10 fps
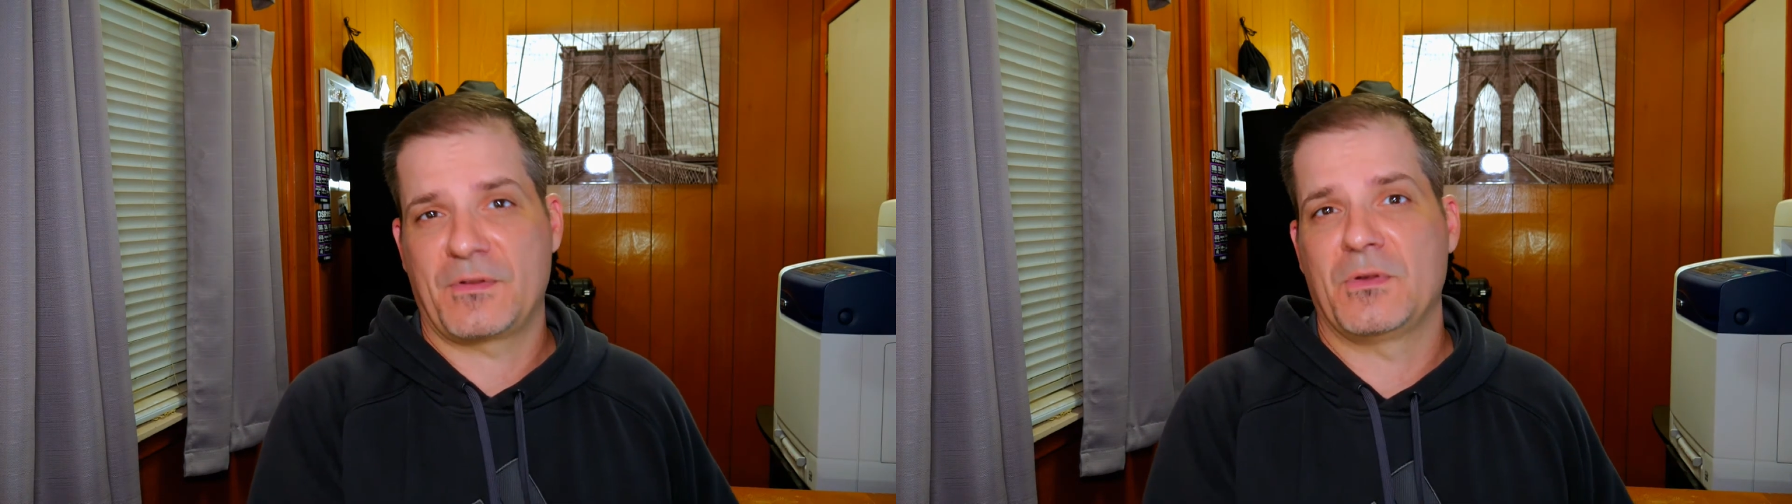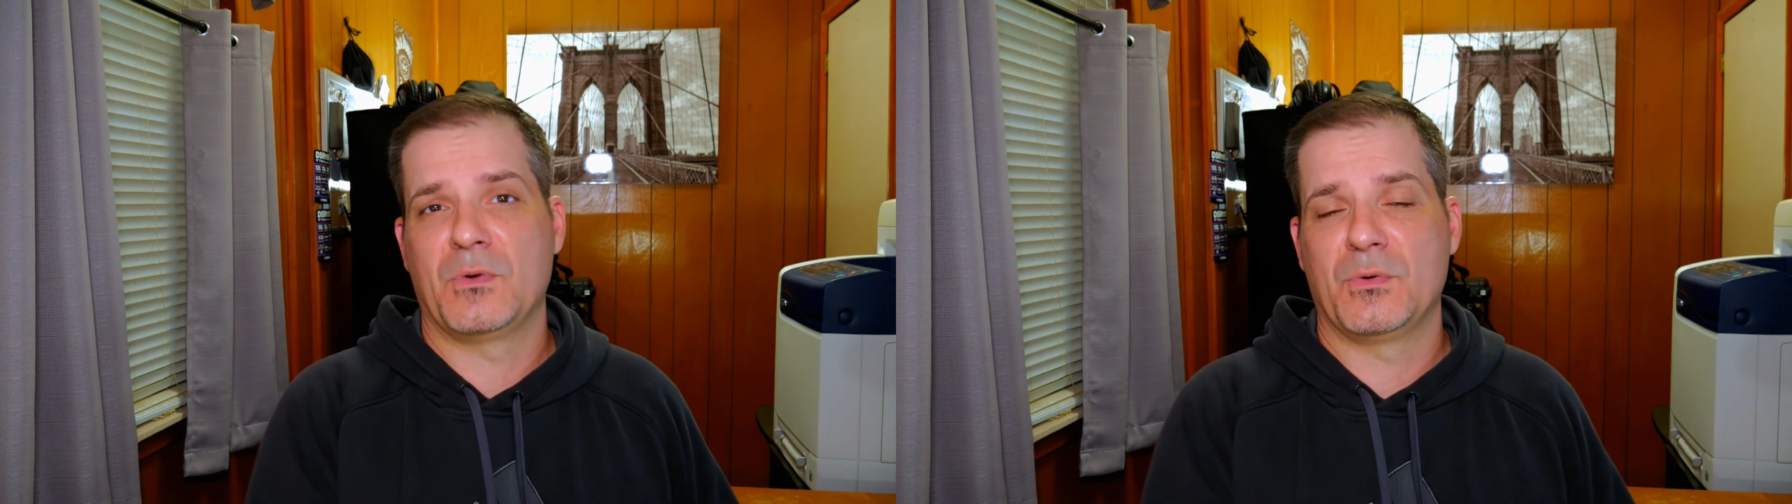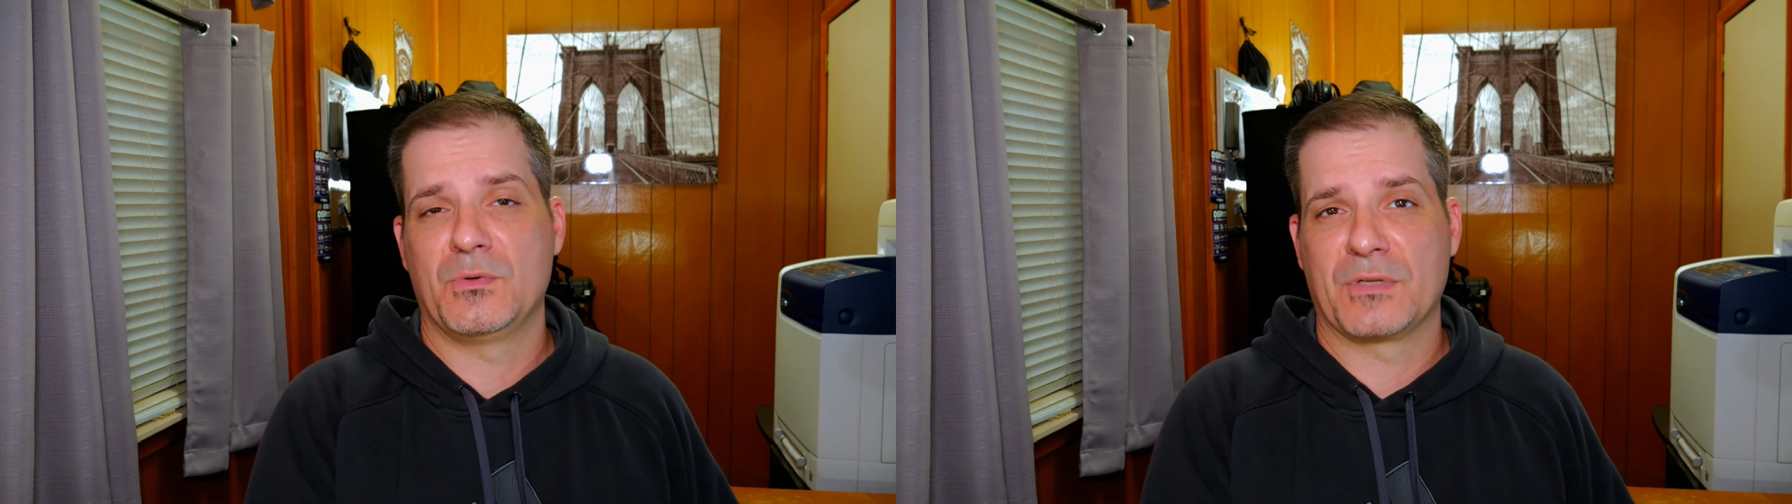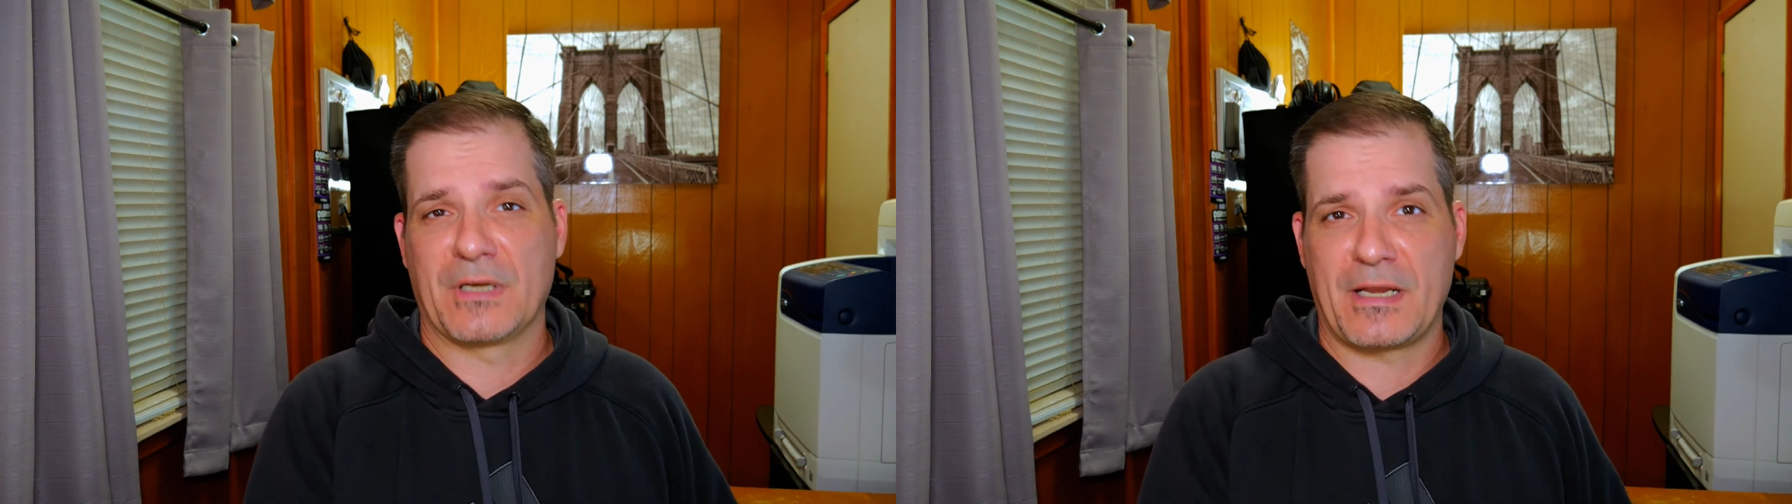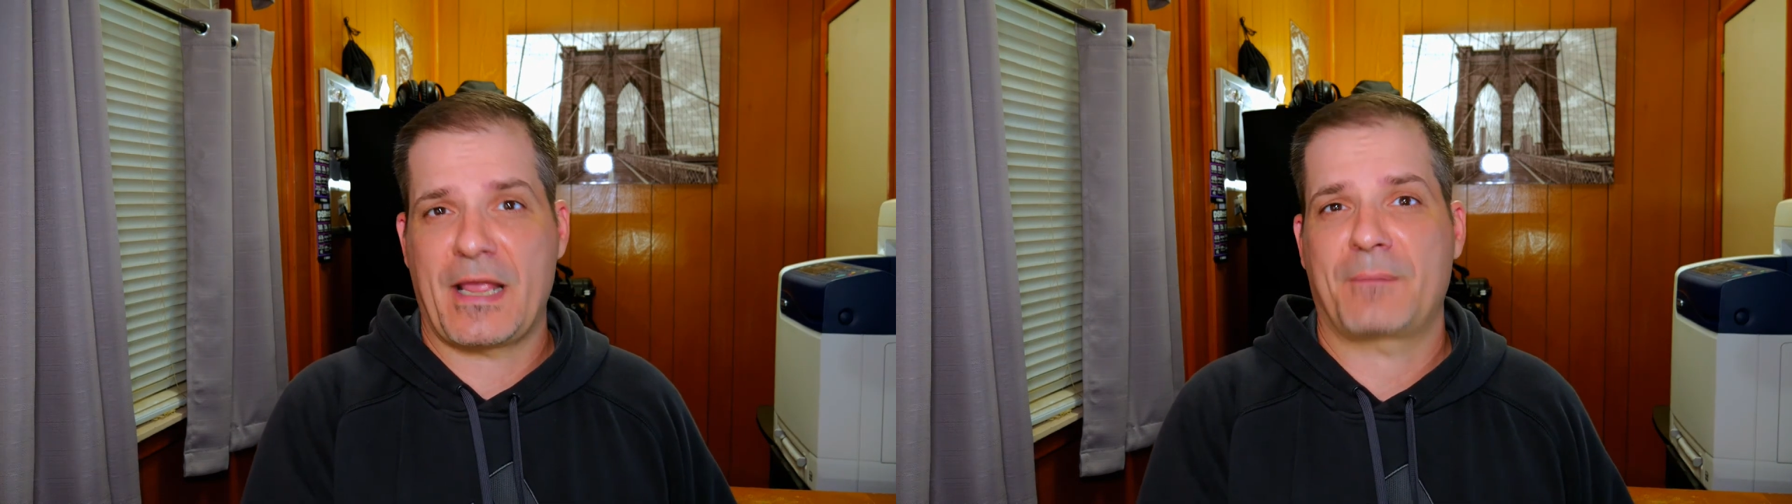to use an
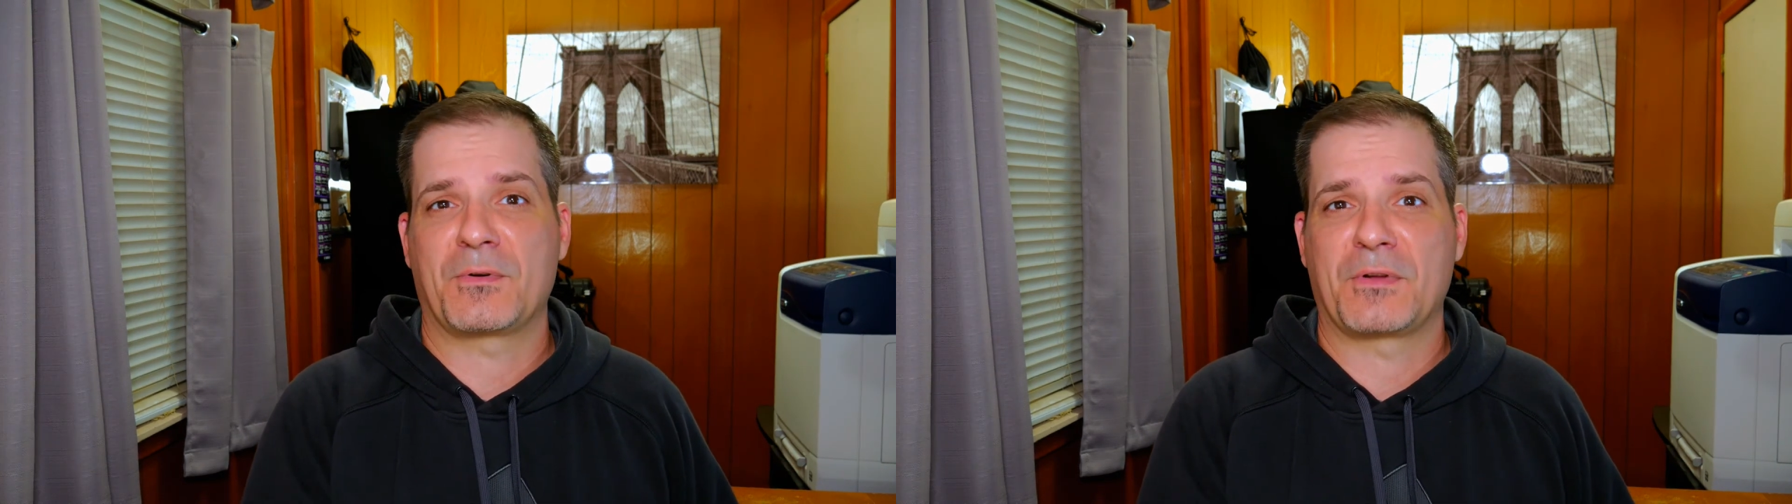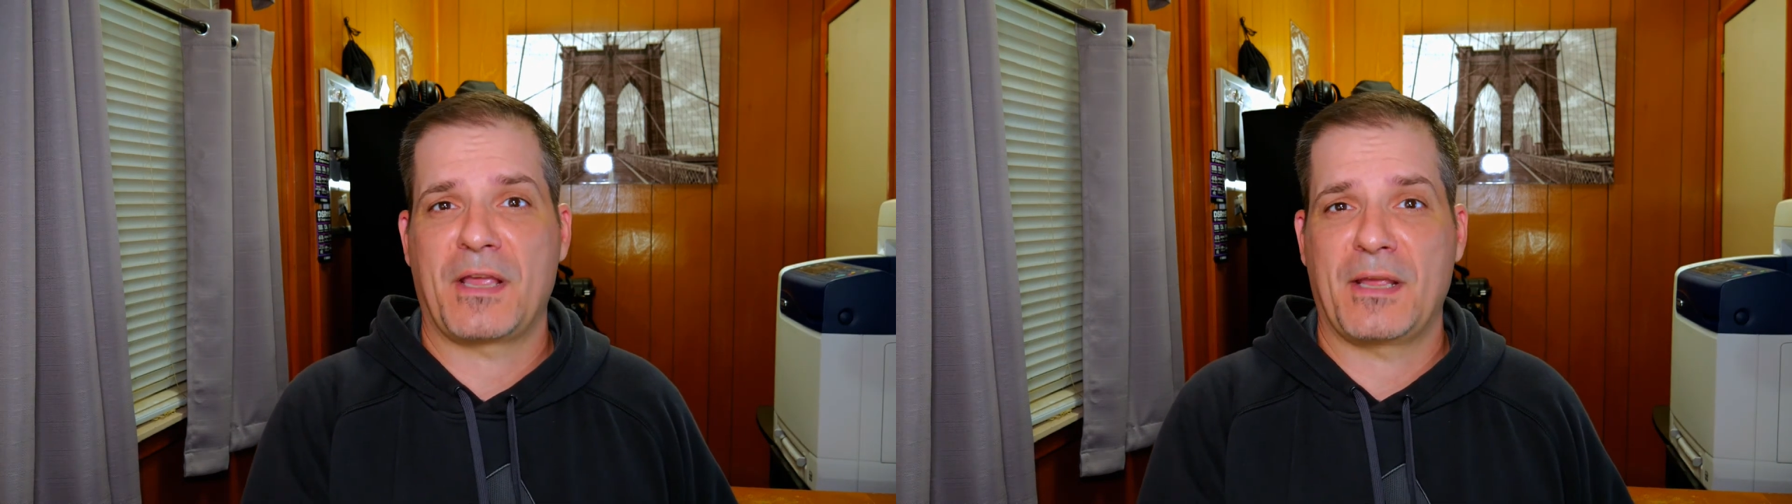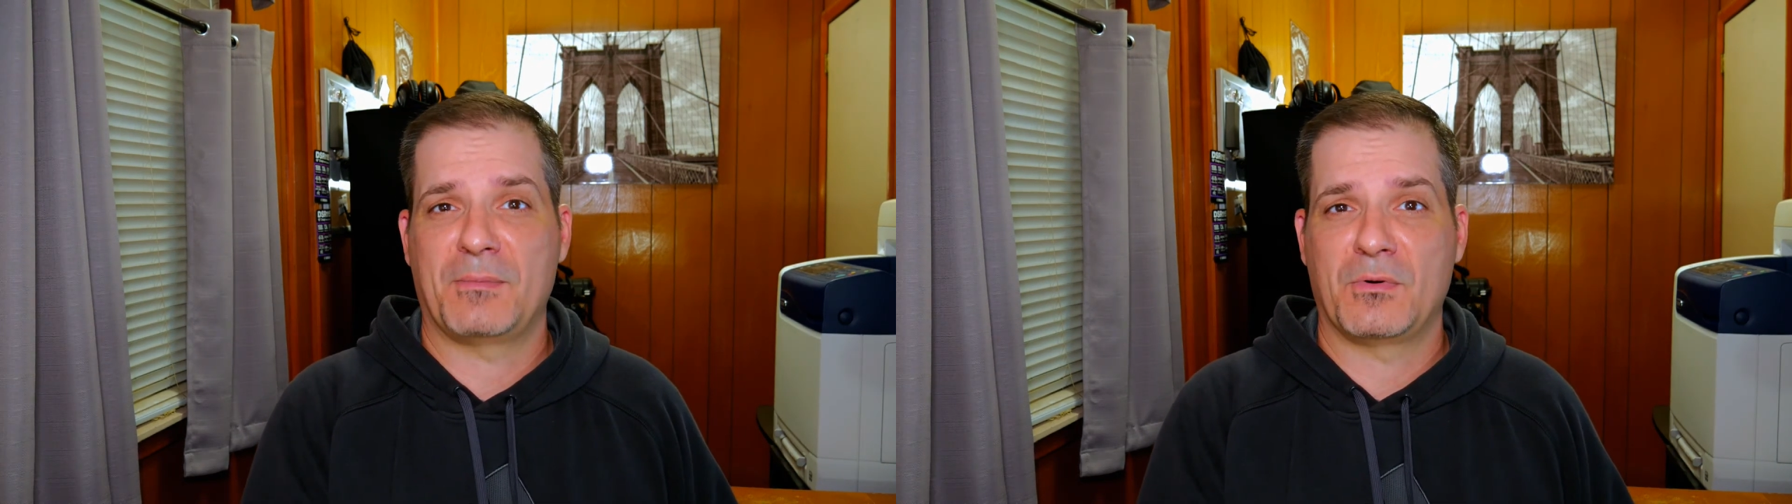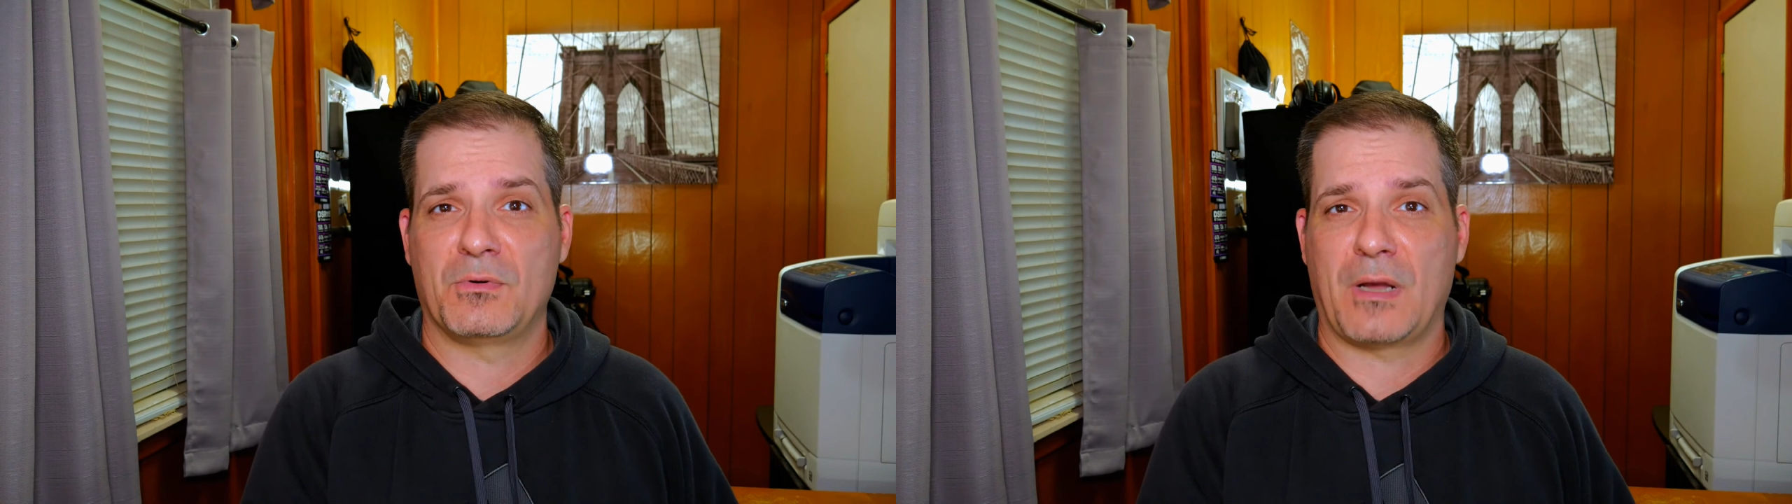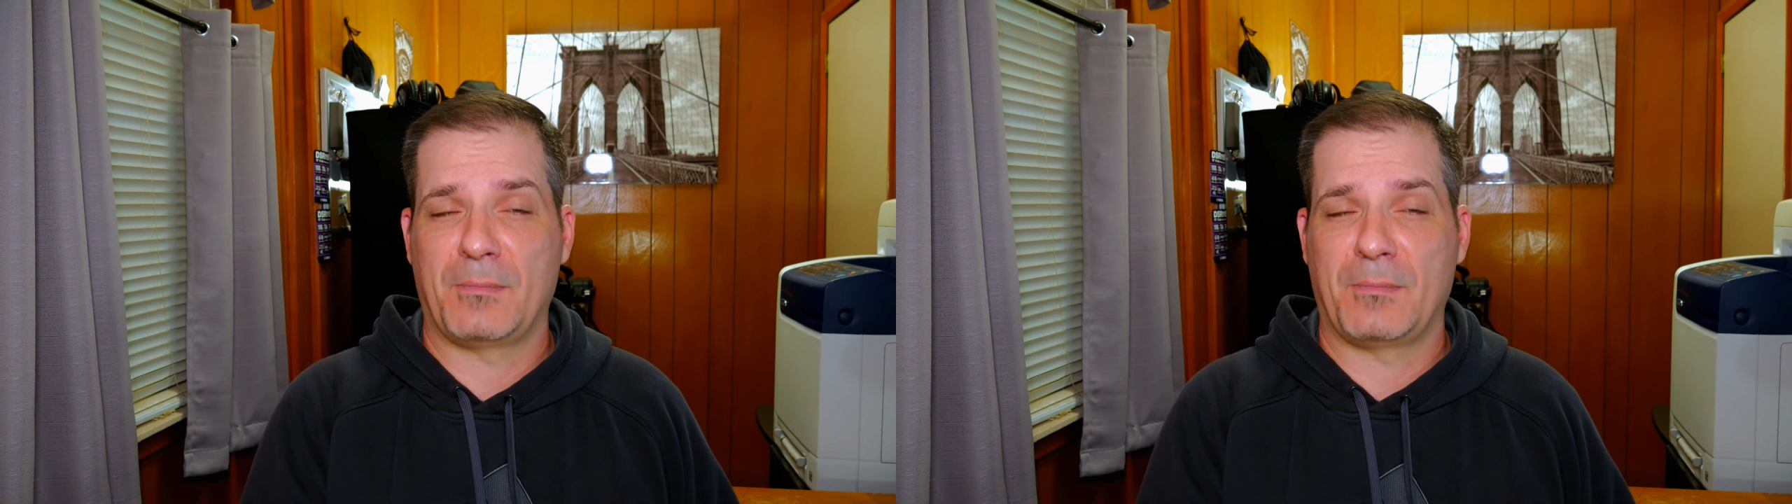adapter cable.